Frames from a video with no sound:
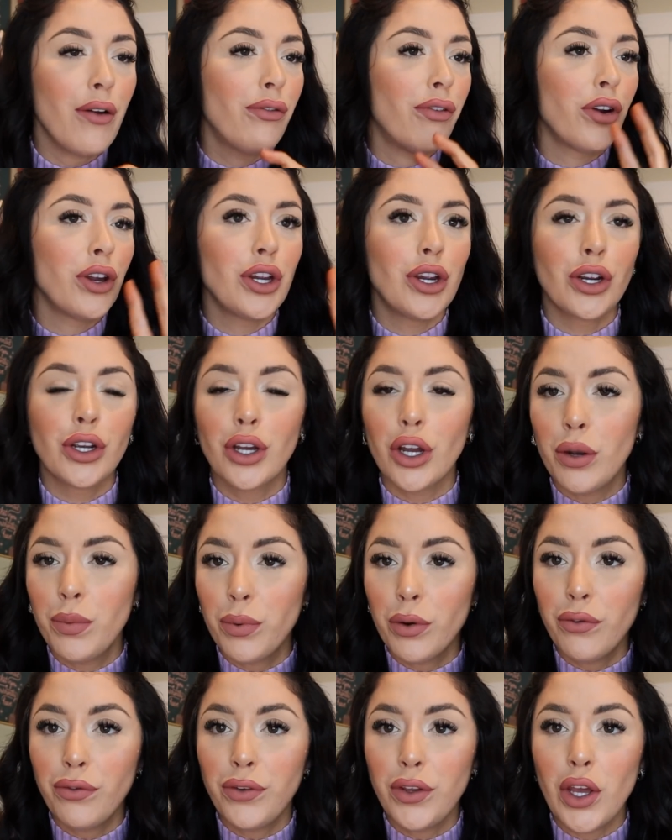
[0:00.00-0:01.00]
for your good
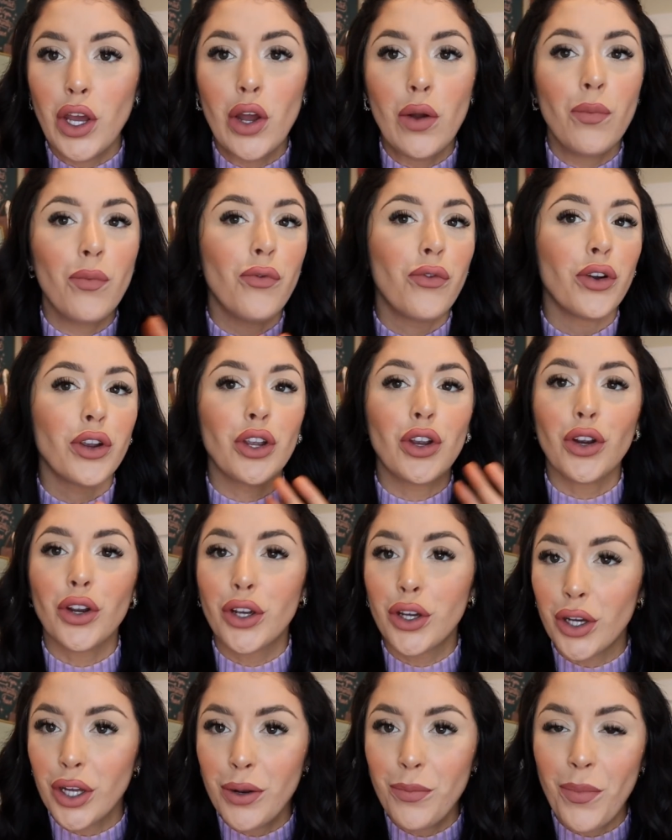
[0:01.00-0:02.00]
perfume, for your
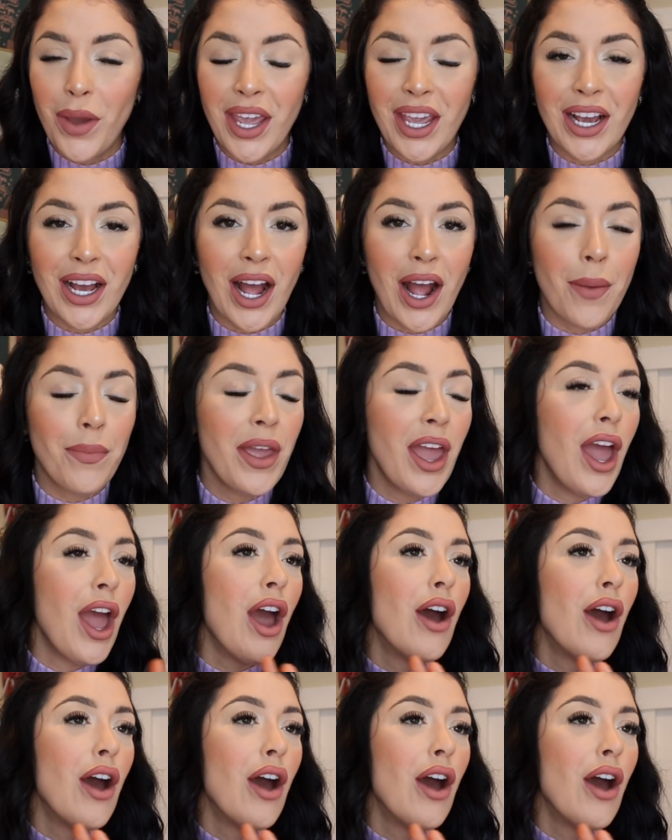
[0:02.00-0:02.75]
good makeup,